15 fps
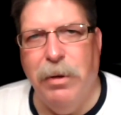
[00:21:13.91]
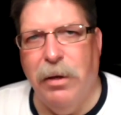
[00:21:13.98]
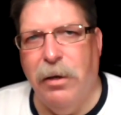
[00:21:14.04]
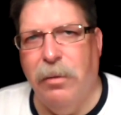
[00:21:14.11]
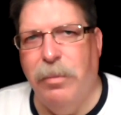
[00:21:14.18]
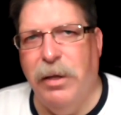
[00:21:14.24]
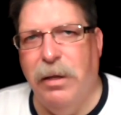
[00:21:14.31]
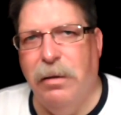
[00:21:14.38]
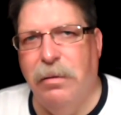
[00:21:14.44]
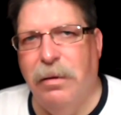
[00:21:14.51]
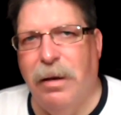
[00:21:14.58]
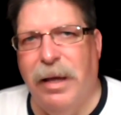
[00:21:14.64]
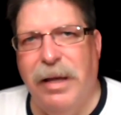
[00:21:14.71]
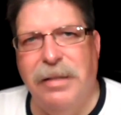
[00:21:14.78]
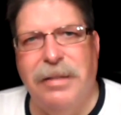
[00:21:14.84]
maybe a little
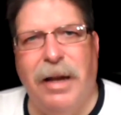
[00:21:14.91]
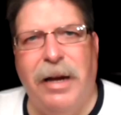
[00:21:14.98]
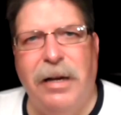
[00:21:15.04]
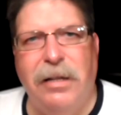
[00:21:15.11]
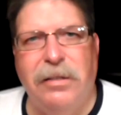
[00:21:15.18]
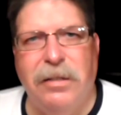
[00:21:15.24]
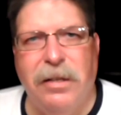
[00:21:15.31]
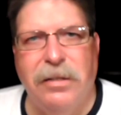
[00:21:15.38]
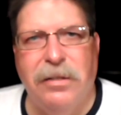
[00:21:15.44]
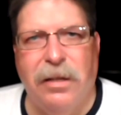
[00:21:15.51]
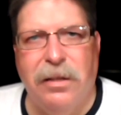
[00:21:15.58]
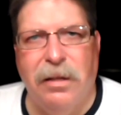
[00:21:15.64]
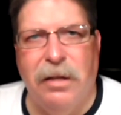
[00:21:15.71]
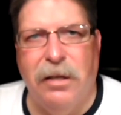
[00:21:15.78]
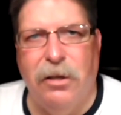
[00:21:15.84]
bit less, 80
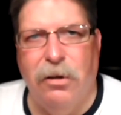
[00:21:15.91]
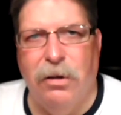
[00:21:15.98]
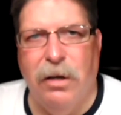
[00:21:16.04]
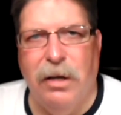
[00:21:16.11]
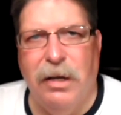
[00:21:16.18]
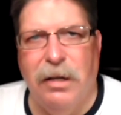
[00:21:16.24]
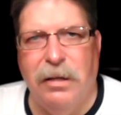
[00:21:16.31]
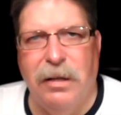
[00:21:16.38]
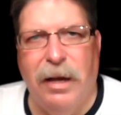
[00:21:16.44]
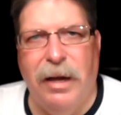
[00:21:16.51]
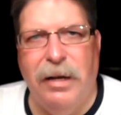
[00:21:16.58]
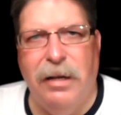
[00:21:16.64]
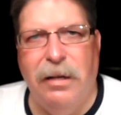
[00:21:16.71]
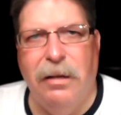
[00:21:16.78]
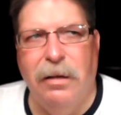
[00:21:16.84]
cents. I think you could
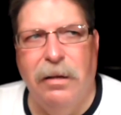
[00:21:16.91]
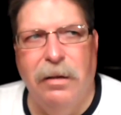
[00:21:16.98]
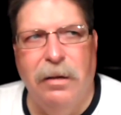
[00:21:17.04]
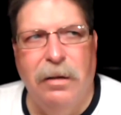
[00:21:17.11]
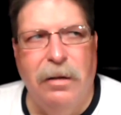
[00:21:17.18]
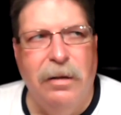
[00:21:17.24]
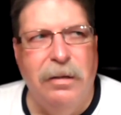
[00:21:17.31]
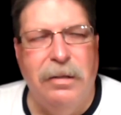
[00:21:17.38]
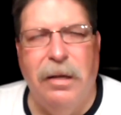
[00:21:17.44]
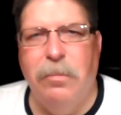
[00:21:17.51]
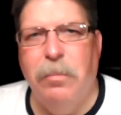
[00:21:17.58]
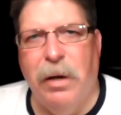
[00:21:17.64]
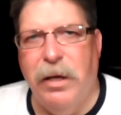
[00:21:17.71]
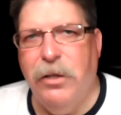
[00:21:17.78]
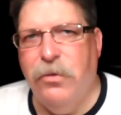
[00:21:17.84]
get
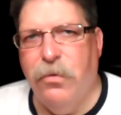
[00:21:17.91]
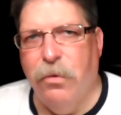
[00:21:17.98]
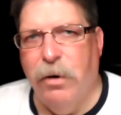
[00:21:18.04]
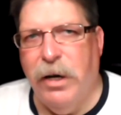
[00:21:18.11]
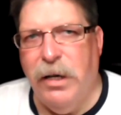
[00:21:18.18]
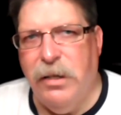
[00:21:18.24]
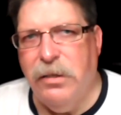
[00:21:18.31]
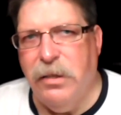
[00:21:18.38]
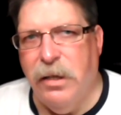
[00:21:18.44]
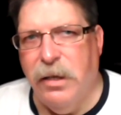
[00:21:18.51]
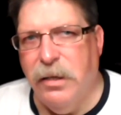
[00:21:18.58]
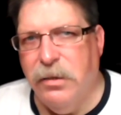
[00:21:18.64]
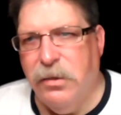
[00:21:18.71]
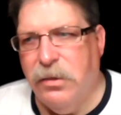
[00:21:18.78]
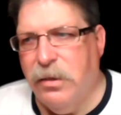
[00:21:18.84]
10 blades for
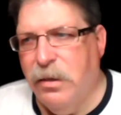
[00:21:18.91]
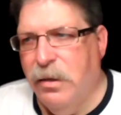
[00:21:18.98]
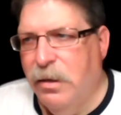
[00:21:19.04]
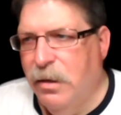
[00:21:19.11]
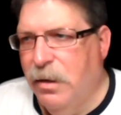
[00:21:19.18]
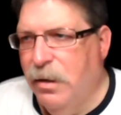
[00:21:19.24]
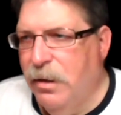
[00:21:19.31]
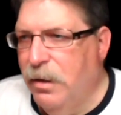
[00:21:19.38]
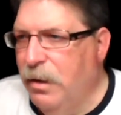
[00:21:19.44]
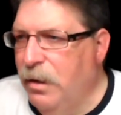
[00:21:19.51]
80 cents